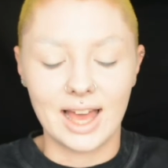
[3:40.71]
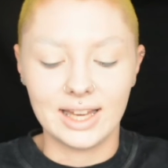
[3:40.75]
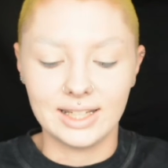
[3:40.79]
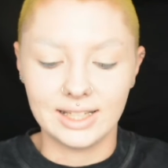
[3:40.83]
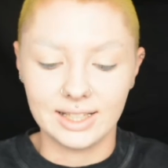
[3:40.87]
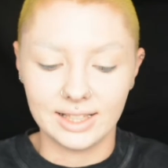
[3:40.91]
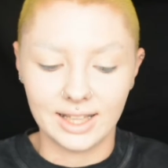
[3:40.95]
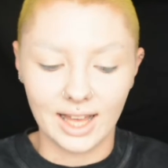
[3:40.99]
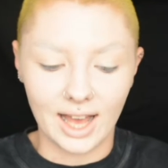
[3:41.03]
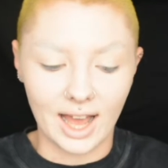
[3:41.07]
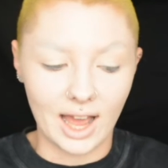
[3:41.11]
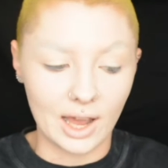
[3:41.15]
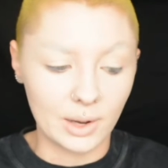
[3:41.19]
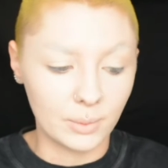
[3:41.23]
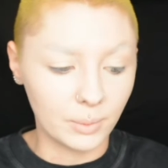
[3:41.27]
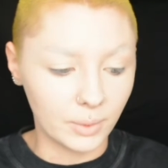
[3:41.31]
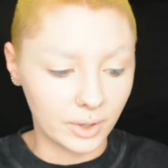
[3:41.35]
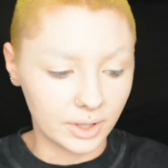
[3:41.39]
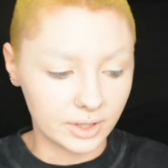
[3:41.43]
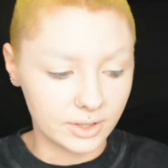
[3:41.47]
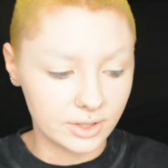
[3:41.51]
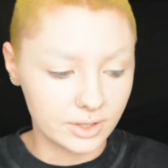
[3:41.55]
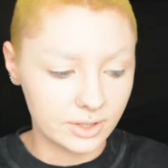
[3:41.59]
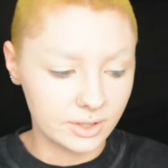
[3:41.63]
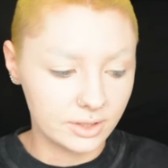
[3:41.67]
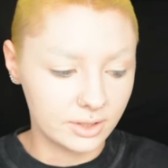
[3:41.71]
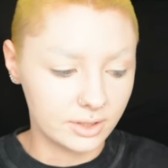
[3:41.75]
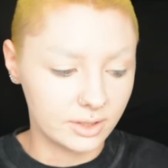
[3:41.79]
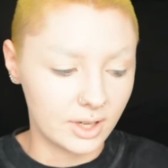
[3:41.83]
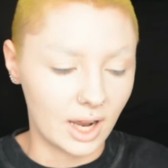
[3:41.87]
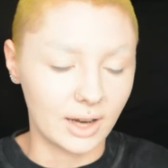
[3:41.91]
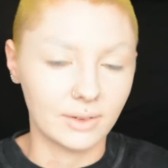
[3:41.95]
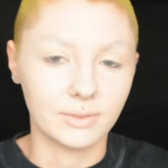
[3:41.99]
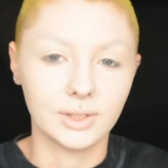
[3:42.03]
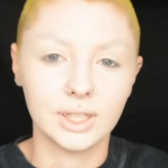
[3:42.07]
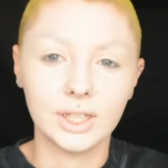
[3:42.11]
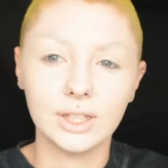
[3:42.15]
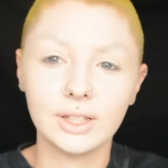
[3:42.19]
I did that.
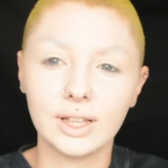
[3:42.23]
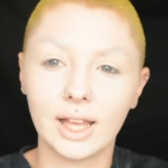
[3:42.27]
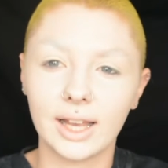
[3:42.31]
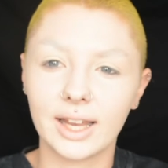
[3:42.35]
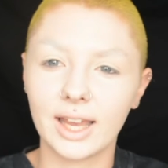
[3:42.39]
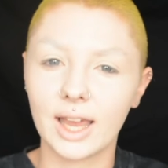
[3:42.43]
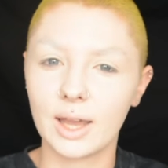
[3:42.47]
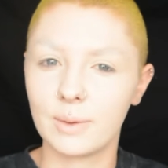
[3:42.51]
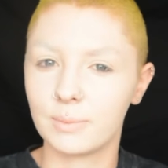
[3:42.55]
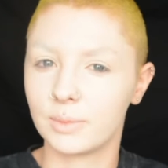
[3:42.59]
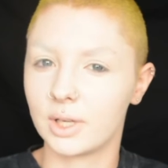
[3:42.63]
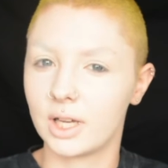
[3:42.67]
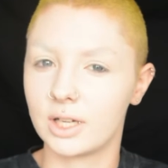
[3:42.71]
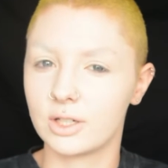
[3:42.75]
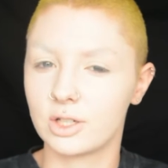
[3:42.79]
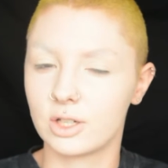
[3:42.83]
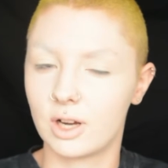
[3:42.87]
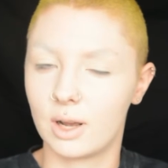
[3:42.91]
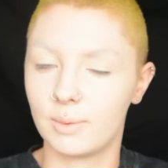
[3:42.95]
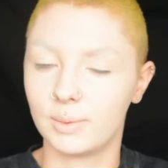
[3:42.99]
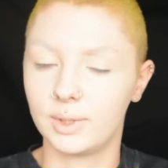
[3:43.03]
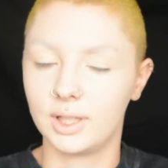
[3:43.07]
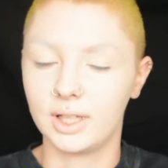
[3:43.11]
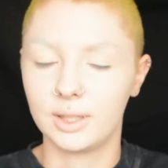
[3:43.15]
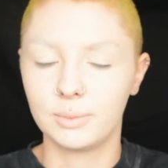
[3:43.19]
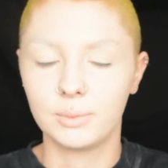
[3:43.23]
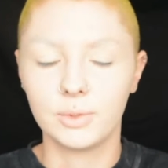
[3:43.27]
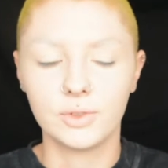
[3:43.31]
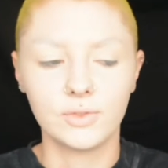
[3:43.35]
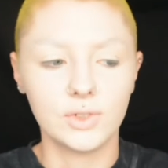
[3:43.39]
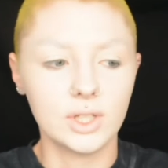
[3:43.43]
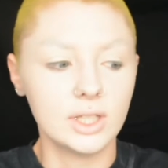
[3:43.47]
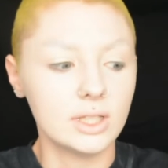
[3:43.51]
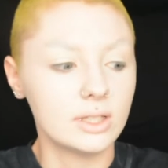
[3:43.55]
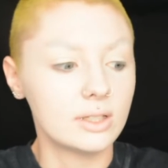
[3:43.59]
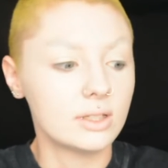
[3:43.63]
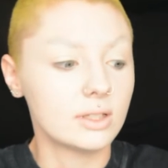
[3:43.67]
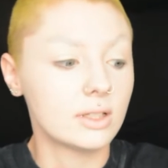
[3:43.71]
I really like M. Night Shyamalan
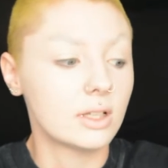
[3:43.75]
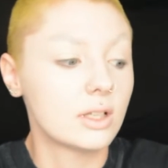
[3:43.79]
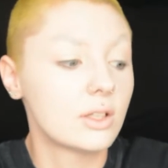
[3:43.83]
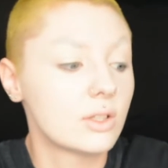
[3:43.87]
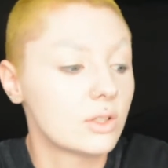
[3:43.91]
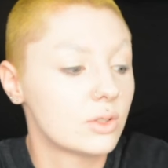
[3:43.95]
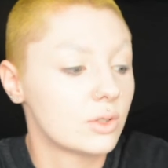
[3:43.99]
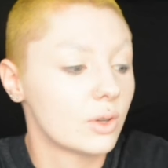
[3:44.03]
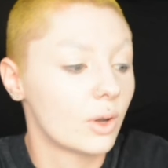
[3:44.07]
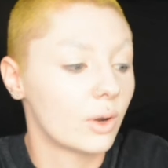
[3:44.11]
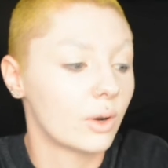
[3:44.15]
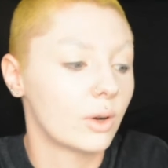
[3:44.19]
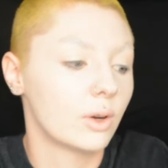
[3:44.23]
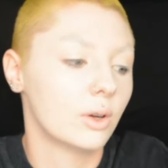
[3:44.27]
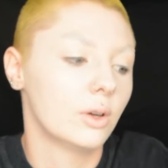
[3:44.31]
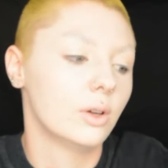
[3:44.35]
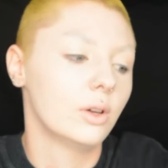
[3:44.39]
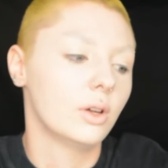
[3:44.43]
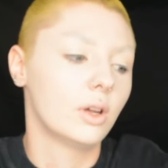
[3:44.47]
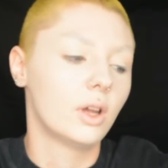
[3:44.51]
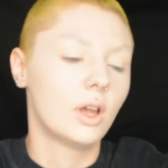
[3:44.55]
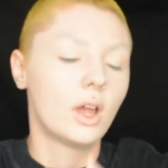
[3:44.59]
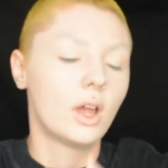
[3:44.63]
movies, so